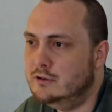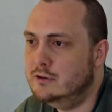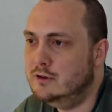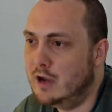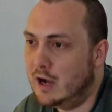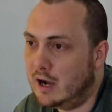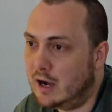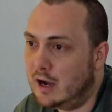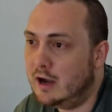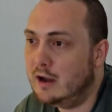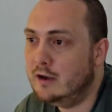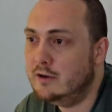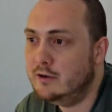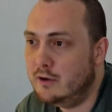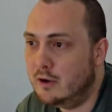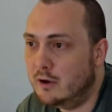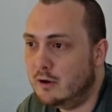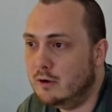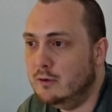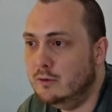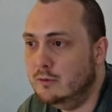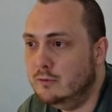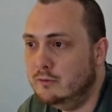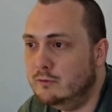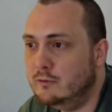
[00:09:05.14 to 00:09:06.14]
are
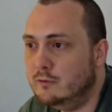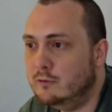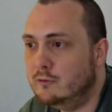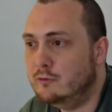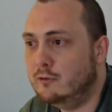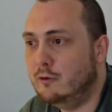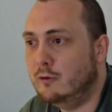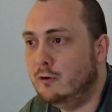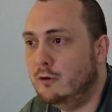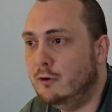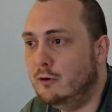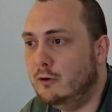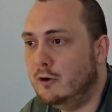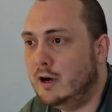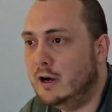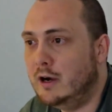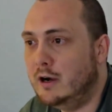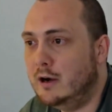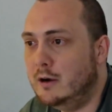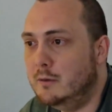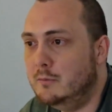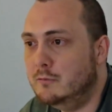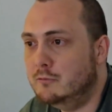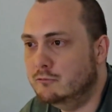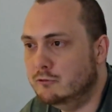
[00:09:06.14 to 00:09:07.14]
known
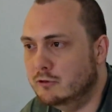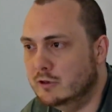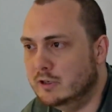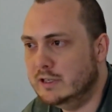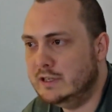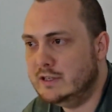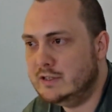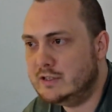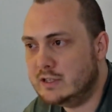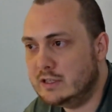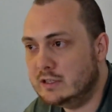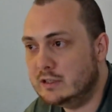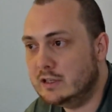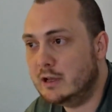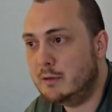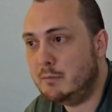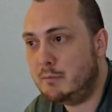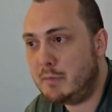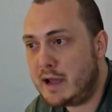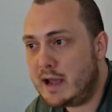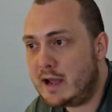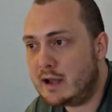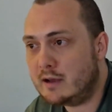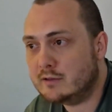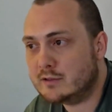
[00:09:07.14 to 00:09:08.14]
for releasing their
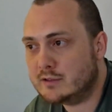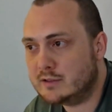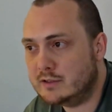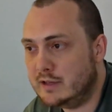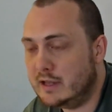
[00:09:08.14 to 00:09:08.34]
bowels.